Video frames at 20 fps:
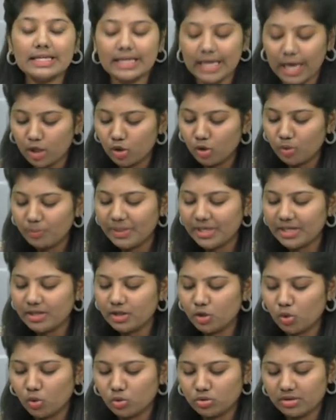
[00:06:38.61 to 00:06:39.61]
galloping
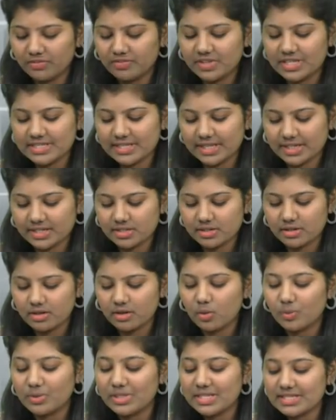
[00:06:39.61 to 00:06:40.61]
growth of the
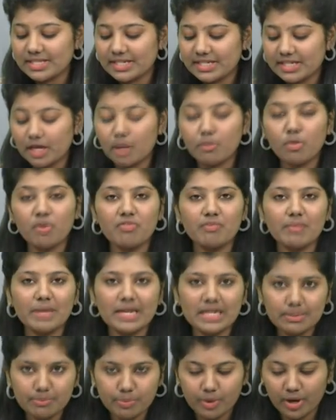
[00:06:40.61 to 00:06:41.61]
sector with the setting up of
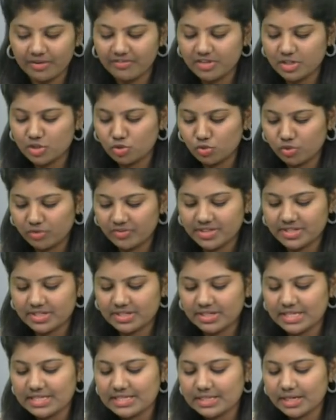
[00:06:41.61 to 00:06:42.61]
many private
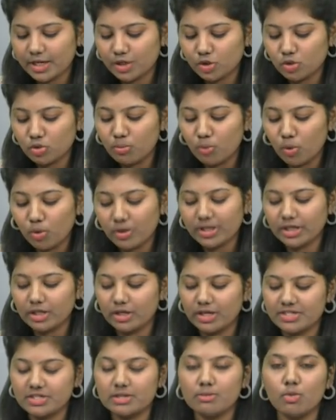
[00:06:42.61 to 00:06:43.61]
universities led to more
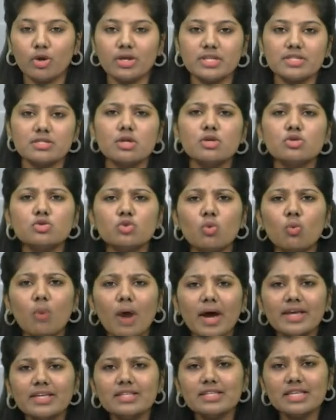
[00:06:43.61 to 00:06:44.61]
regulatory bodies. So
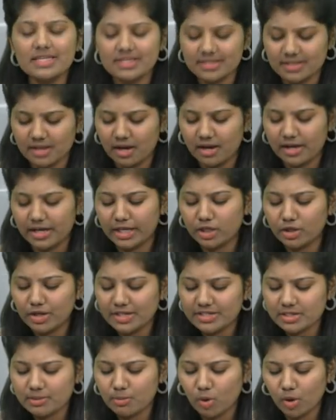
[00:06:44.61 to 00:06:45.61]
why these
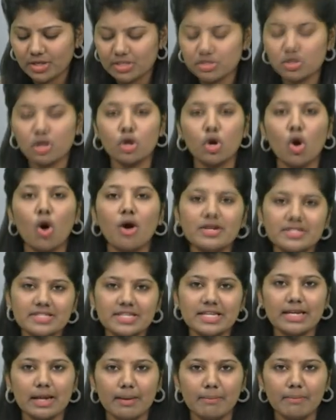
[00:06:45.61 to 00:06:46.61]
regulatory bodies are large
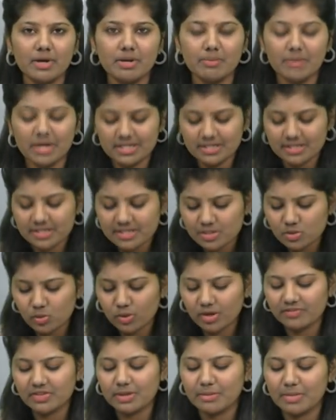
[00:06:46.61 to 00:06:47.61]
in number means this is
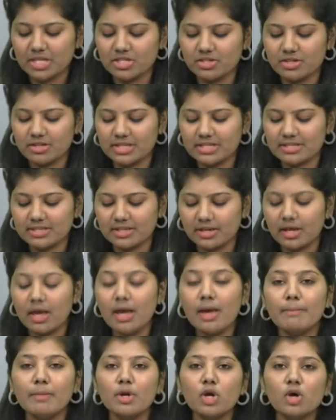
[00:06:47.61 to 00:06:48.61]
one of the major reason,
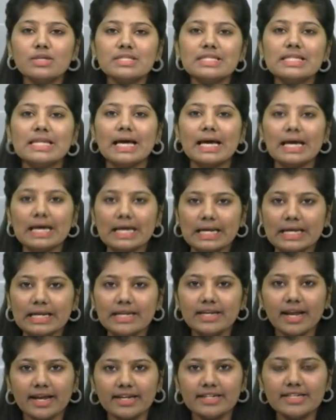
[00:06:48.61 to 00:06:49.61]
because in
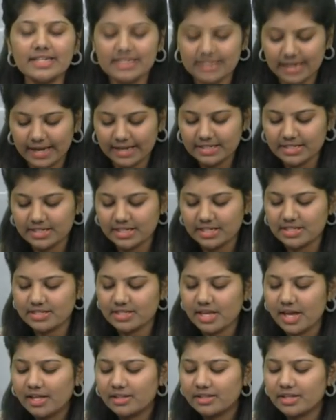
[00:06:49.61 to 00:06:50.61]
early 1990s
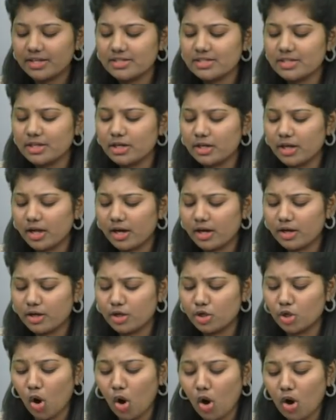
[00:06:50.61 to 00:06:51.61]
there is a
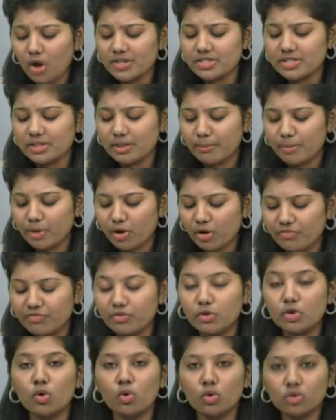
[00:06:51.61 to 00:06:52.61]
large number
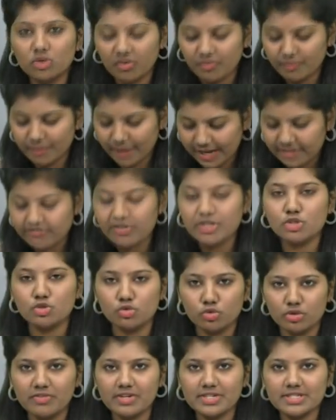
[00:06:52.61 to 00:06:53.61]
of growth of private
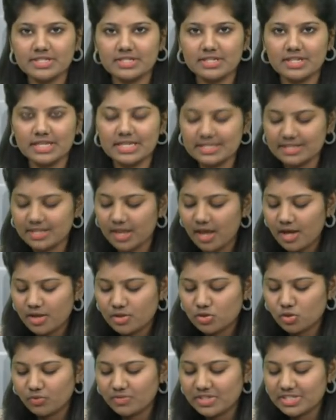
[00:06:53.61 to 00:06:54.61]
universities,
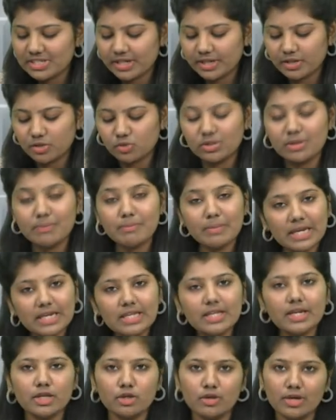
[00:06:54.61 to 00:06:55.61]
so which led to the
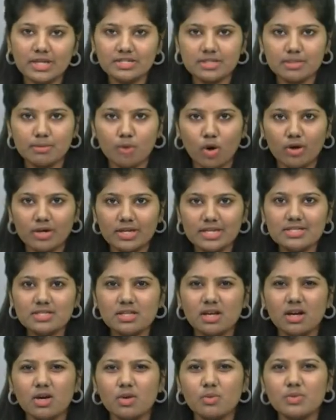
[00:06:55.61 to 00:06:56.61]
many regulatory bodies
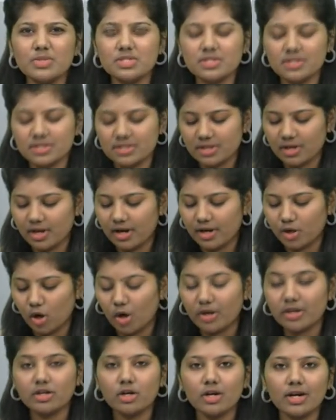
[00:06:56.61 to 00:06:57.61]
which is
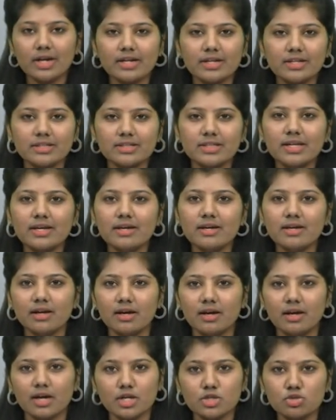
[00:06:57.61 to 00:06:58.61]
not at all under
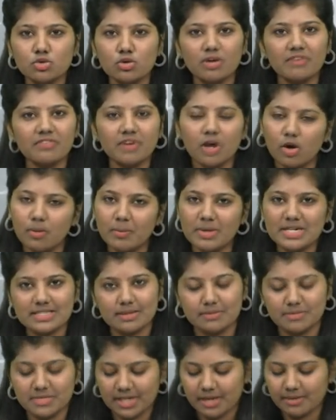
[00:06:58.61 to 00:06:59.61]
the control of government
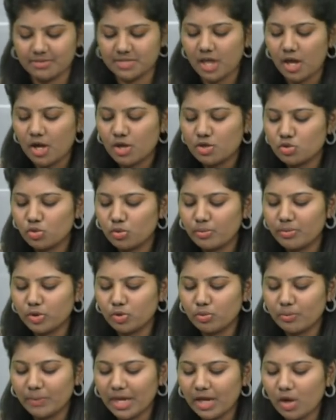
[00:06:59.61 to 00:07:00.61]
sometimes. So
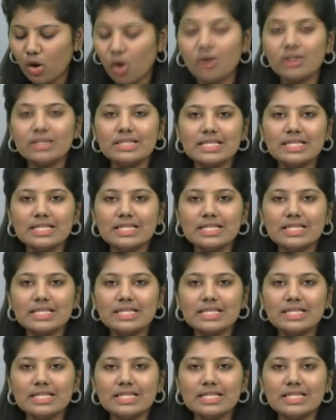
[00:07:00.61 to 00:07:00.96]
to make all